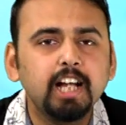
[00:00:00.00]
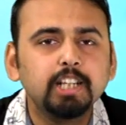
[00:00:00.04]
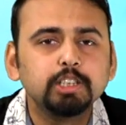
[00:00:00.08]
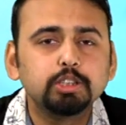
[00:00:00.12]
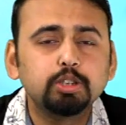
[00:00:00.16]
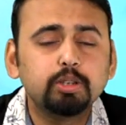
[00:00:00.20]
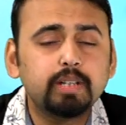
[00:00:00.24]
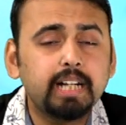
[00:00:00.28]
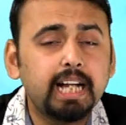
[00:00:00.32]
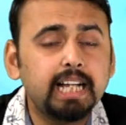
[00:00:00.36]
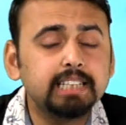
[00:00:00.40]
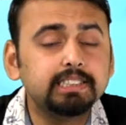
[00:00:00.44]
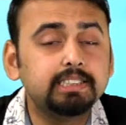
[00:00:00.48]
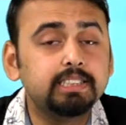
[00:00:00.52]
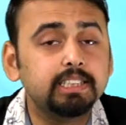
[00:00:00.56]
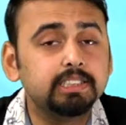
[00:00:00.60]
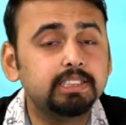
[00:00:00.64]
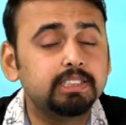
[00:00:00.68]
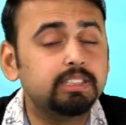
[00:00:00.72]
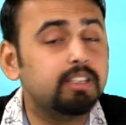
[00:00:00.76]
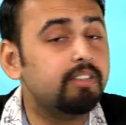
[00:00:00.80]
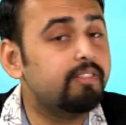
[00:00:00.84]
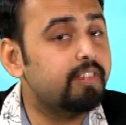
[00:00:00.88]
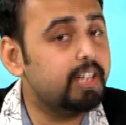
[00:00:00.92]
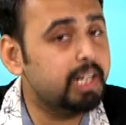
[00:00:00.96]
So guys, this
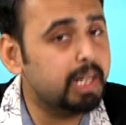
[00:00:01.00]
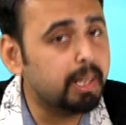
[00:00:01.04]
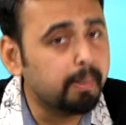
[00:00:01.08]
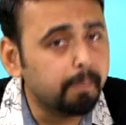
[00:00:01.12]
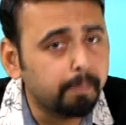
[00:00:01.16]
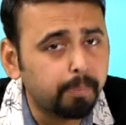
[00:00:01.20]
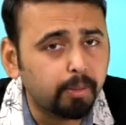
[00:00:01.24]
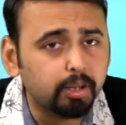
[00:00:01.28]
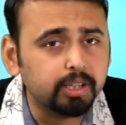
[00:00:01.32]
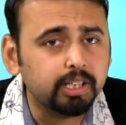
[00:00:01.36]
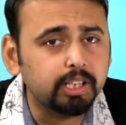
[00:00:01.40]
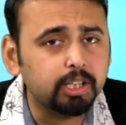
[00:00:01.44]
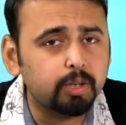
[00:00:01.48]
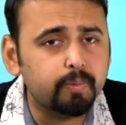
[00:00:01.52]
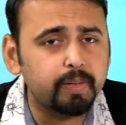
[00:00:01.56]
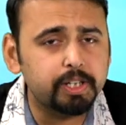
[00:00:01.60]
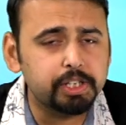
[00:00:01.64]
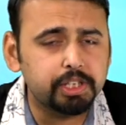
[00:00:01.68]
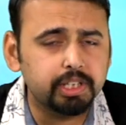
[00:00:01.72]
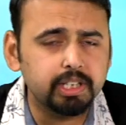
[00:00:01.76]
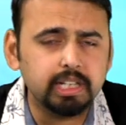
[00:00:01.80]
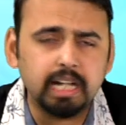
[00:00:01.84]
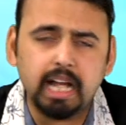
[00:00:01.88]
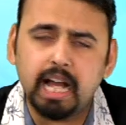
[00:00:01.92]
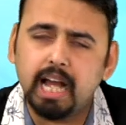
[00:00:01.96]
is a very important
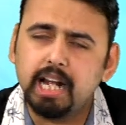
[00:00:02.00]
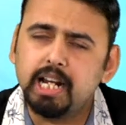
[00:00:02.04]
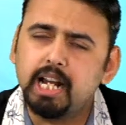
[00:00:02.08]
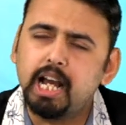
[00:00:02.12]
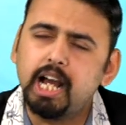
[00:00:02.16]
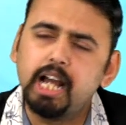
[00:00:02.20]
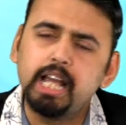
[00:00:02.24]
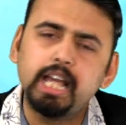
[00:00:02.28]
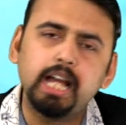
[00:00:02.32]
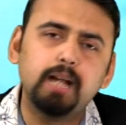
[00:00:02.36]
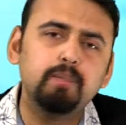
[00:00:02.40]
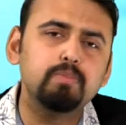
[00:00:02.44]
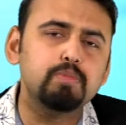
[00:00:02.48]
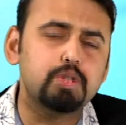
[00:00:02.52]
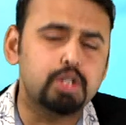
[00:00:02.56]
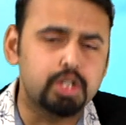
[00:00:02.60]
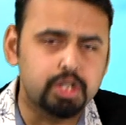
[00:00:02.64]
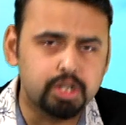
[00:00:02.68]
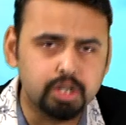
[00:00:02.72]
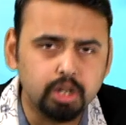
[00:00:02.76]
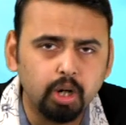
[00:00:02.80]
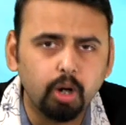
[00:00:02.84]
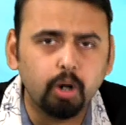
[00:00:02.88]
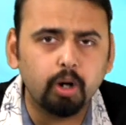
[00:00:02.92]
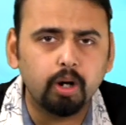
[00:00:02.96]
question, and I am
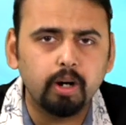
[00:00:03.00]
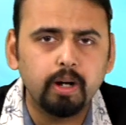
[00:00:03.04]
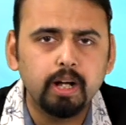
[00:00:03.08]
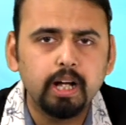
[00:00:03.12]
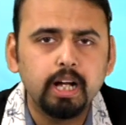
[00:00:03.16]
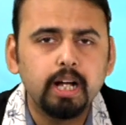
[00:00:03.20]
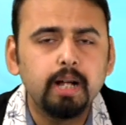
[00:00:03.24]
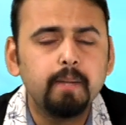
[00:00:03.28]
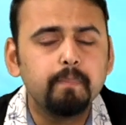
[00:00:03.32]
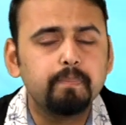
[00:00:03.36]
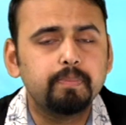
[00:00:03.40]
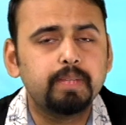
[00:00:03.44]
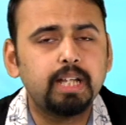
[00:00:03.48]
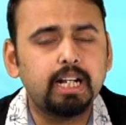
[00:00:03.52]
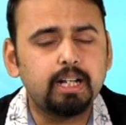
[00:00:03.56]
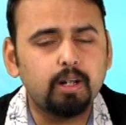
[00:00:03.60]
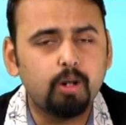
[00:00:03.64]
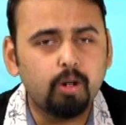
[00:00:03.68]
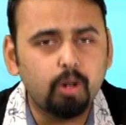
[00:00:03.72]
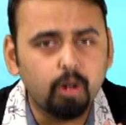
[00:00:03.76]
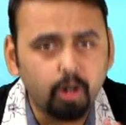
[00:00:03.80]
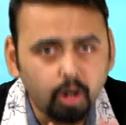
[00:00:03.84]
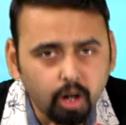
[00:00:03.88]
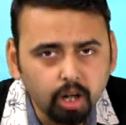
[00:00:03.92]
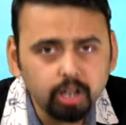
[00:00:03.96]
sure that
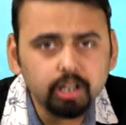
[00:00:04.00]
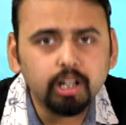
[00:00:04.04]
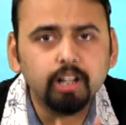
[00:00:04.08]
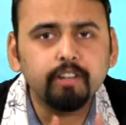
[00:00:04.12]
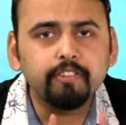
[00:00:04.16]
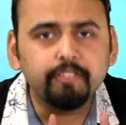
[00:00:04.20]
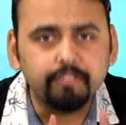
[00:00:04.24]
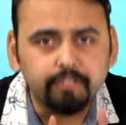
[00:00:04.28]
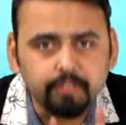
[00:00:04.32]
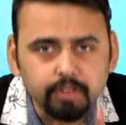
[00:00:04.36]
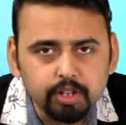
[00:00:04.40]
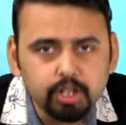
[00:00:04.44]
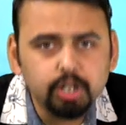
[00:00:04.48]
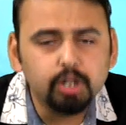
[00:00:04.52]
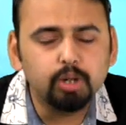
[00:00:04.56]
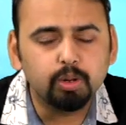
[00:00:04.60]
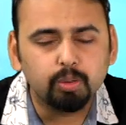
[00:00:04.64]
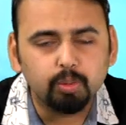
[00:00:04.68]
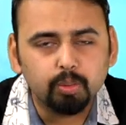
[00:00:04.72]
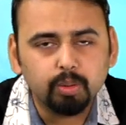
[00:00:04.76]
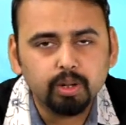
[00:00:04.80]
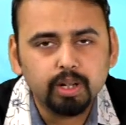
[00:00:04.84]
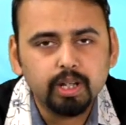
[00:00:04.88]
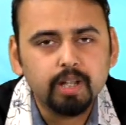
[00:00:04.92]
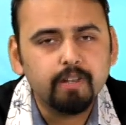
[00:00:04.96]
all of
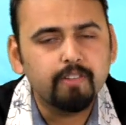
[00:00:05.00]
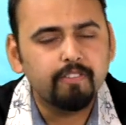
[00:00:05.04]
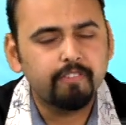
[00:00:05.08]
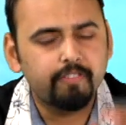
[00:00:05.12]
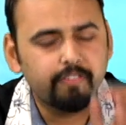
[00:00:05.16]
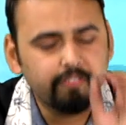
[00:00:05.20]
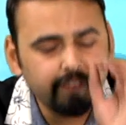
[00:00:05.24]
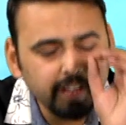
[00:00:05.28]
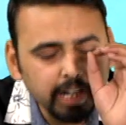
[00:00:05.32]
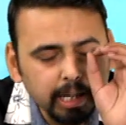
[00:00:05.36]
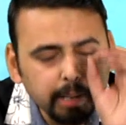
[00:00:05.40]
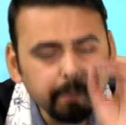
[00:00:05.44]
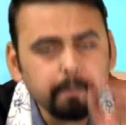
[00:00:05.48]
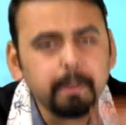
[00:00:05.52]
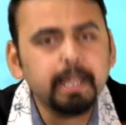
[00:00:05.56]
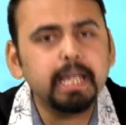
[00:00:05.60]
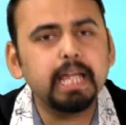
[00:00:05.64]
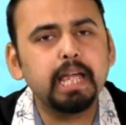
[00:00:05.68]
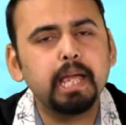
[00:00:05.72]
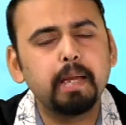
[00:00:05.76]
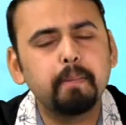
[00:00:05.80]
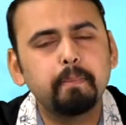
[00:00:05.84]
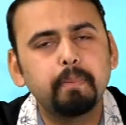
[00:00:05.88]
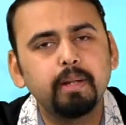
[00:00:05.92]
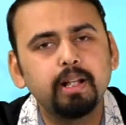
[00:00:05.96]
you will be
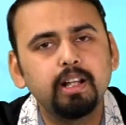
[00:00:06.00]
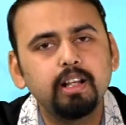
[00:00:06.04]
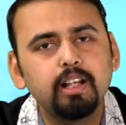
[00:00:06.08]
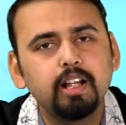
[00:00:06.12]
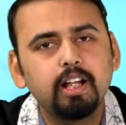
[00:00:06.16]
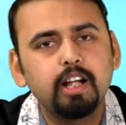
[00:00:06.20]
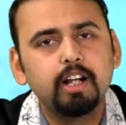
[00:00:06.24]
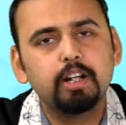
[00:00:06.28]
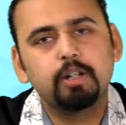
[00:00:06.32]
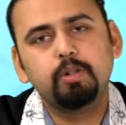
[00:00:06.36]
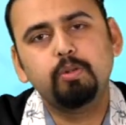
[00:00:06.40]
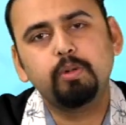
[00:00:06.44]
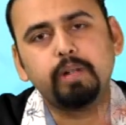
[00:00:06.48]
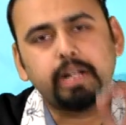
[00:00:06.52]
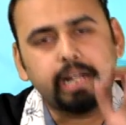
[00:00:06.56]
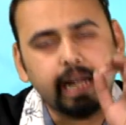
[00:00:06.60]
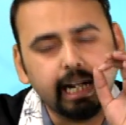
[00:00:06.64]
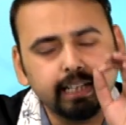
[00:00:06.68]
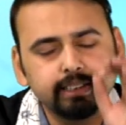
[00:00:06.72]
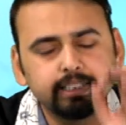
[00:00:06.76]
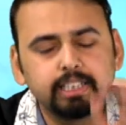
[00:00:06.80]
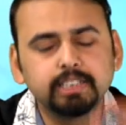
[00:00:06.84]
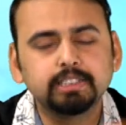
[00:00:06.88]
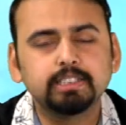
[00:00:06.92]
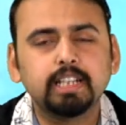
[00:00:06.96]
able to
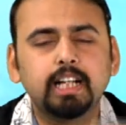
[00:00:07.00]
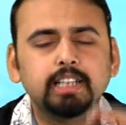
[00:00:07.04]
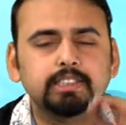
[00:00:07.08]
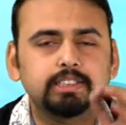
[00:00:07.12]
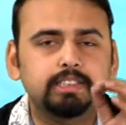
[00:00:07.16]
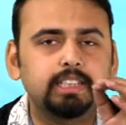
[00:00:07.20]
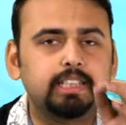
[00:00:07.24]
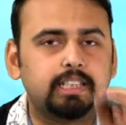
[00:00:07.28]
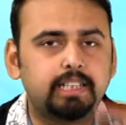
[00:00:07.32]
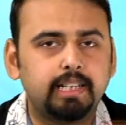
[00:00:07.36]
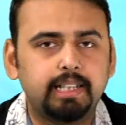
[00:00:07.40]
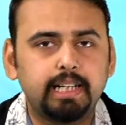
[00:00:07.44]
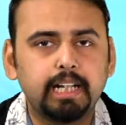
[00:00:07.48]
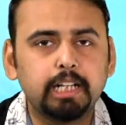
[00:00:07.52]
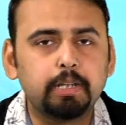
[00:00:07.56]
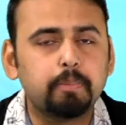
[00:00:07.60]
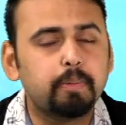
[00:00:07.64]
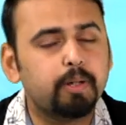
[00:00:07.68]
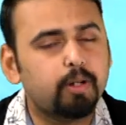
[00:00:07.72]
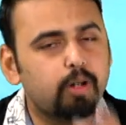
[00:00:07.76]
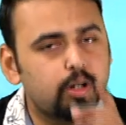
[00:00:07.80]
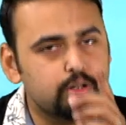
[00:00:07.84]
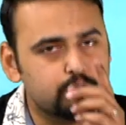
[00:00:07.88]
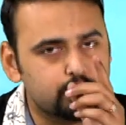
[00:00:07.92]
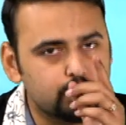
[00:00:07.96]
get this answer correct,
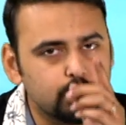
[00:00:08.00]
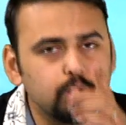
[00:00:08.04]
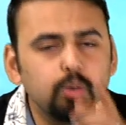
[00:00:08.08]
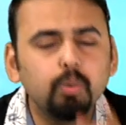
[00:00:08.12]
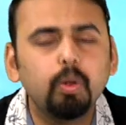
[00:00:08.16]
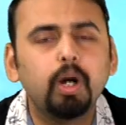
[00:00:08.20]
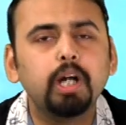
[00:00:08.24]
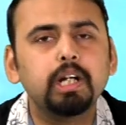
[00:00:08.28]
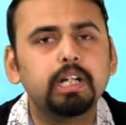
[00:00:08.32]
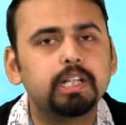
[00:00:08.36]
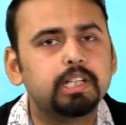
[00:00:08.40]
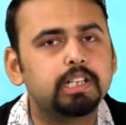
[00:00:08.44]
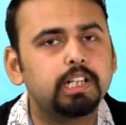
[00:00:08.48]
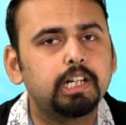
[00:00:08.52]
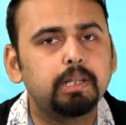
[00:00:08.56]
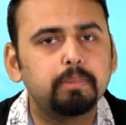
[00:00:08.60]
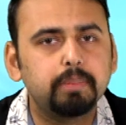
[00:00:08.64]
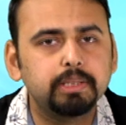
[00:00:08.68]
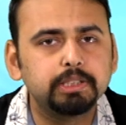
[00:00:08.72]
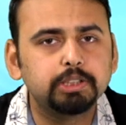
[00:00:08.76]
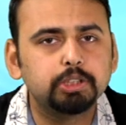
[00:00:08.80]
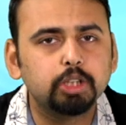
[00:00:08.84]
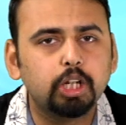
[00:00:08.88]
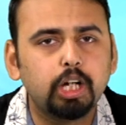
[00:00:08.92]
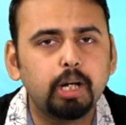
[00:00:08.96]
because you want a
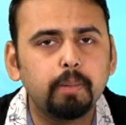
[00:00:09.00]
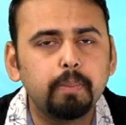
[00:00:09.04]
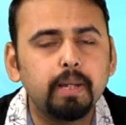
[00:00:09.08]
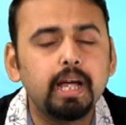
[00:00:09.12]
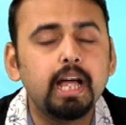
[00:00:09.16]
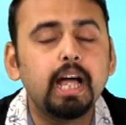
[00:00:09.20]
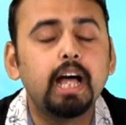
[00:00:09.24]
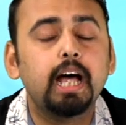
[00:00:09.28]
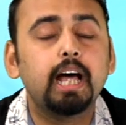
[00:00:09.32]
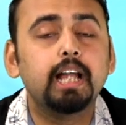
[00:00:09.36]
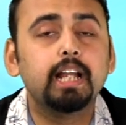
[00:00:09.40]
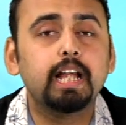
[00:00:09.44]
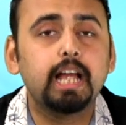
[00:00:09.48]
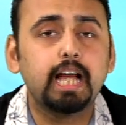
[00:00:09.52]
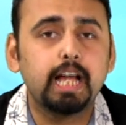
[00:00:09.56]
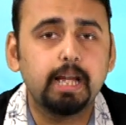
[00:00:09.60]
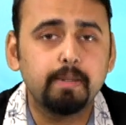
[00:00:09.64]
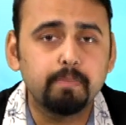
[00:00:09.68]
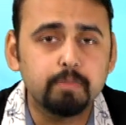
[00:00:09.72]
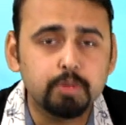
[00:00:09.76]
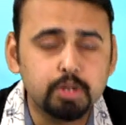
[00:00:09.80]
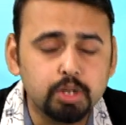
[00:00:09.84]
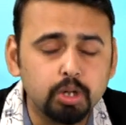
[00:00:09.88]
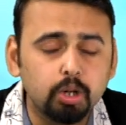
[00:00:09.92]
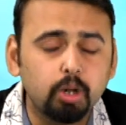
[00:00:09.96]
government job, and I am
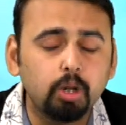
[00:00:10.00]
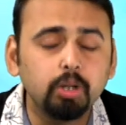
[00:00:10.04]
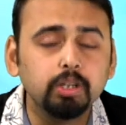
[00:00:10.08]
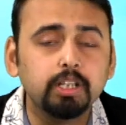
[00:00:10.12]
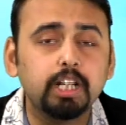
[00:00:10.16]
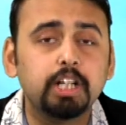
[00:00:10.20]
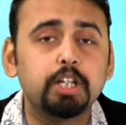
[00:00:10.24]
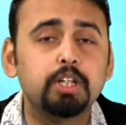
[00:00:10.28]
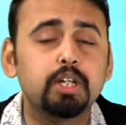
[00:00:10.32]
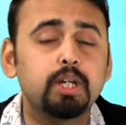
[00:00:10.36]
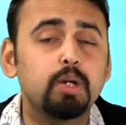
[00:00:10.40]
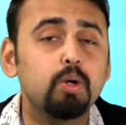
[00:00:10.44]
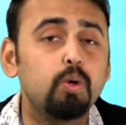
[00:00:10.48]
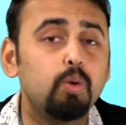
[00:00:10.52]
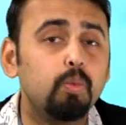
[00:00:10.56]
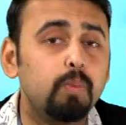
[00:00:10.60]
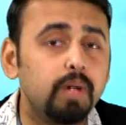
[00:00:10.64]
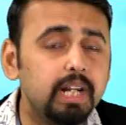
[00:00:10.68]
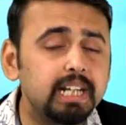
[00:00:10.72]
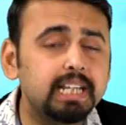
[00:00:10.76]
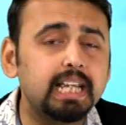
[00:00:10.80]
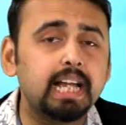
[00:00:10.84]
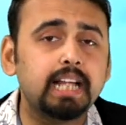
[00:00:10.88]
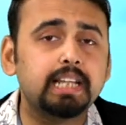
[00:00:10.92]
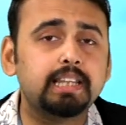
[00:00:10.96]
sure that you
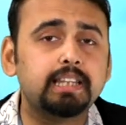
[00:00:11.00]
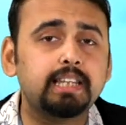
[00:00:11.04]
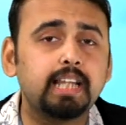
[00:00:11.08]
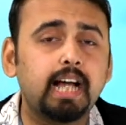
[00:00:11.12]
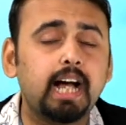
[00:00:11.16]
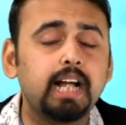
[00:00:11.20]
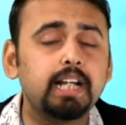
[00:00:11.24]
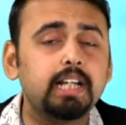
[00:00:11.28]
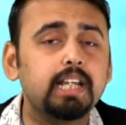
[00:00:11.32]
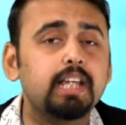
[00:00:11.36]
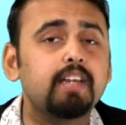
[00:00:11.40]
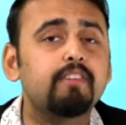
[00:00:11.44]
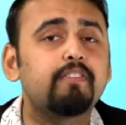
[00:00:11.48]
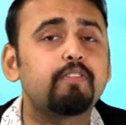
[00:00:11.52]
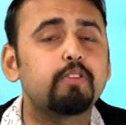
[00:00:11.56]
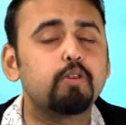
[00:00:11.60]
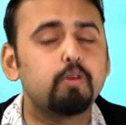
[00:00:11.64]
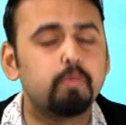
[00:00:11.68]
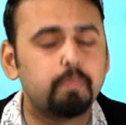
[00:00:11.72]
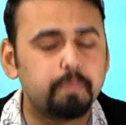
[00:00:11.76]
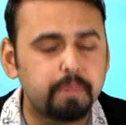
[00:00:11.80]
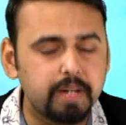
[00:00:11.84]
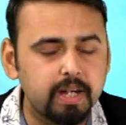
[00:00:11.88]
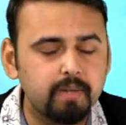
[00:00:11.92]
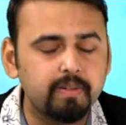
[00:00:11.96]
will get that if you
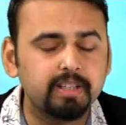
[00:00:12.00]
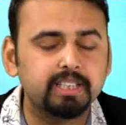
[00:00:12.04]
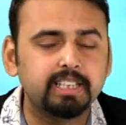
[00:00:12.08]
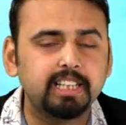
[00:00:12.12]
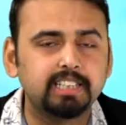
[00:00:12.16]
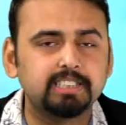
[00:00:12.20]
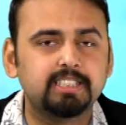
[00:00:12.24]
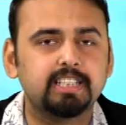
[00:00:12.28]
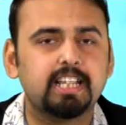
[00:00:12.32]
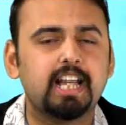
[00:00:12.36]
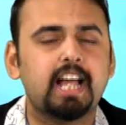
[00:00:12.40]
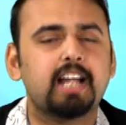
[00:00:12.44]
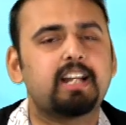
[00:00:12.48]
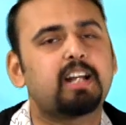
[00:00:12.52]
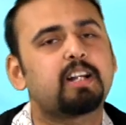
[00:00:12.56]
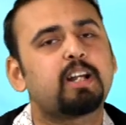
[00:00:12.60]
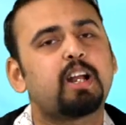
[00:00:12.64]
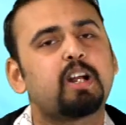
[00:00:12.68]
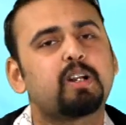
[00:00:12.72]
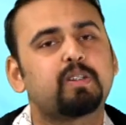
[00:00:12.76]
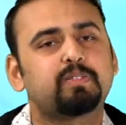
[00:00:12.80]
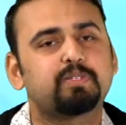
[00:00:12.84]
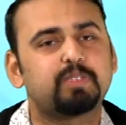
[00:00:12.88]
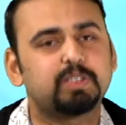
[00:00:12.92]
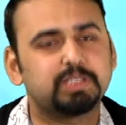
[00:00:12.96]
be with us at
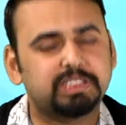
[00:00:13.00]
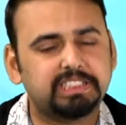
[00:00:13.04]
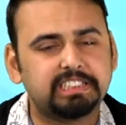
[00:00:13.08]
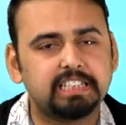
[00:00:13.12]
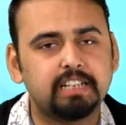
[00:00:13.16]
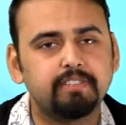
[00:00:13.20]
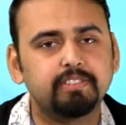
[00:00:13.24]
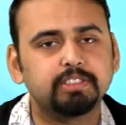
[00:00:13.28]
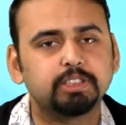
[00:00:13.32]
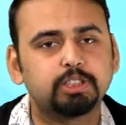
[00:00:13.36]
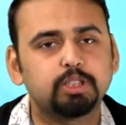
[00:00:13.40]
Adda247.